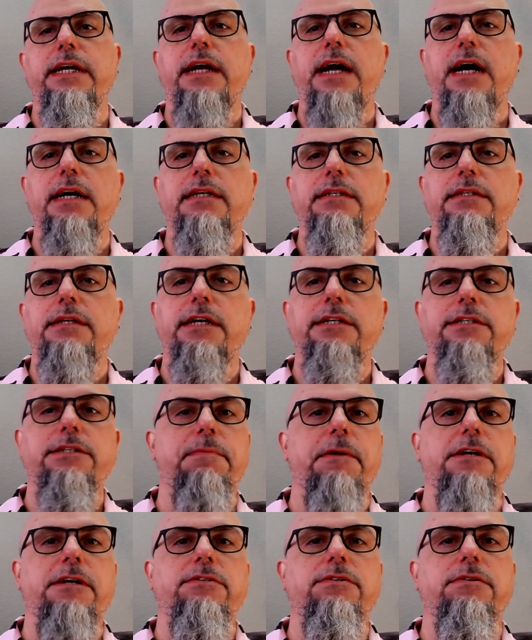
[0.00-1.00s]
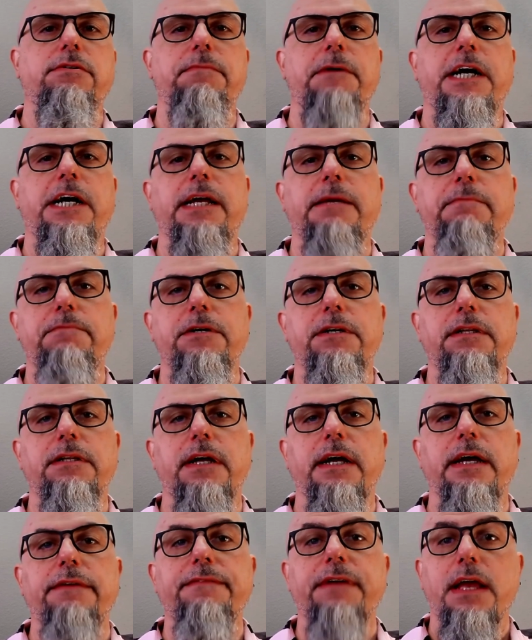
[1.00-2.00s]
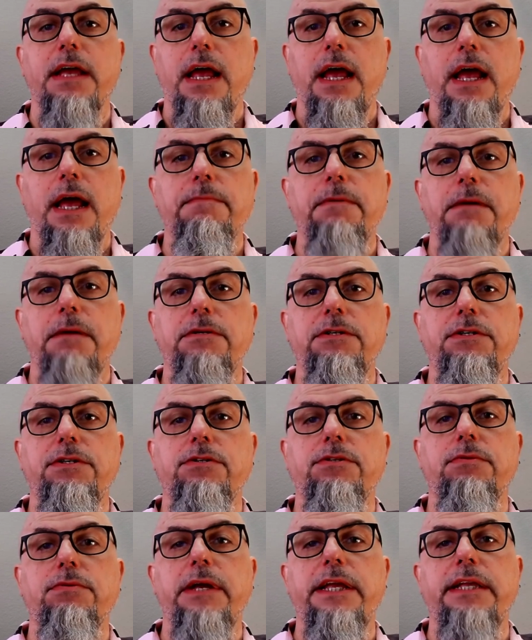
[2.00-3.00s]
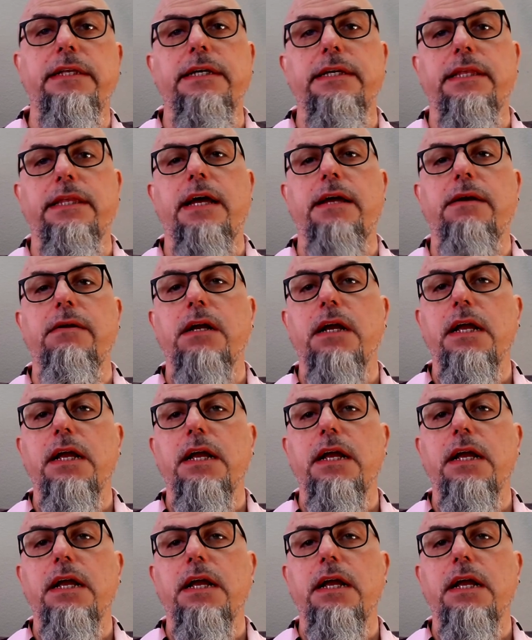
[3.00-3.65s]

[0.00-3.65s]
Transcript: contest sponsored by BookLife and Publishers Weekly that